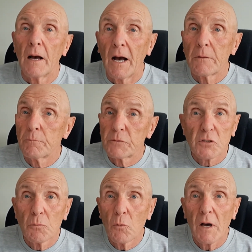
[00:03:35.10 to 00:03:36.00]
And
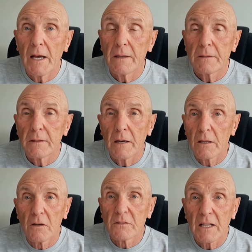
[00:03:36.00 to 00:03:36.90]
somewhere
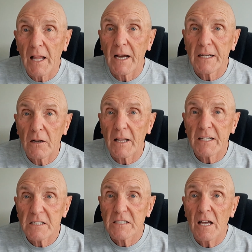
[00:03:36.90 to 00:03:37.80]
along the line, I'd
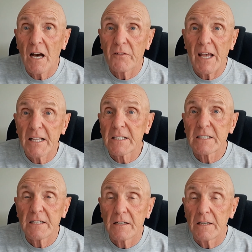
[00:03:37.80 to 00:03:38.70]
like to see Harvey
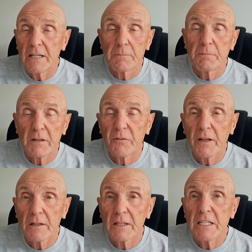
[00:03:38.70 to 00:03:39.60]
Ellis in
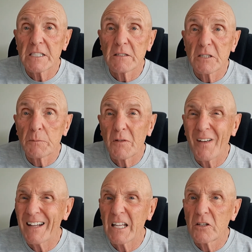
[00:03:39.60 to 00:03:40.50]
midfield. He seems to be
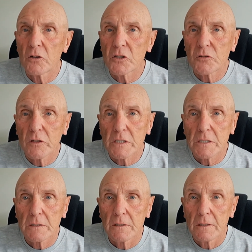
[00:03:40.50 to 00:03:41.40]
very
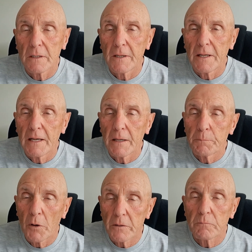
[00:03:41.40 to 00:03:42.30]
industrious,
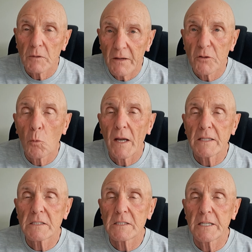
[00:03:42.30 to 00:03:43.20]
but we'll have to wait
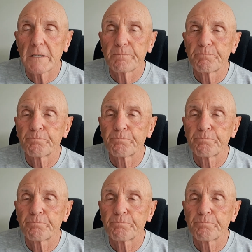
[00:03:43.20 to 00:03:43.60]
and see.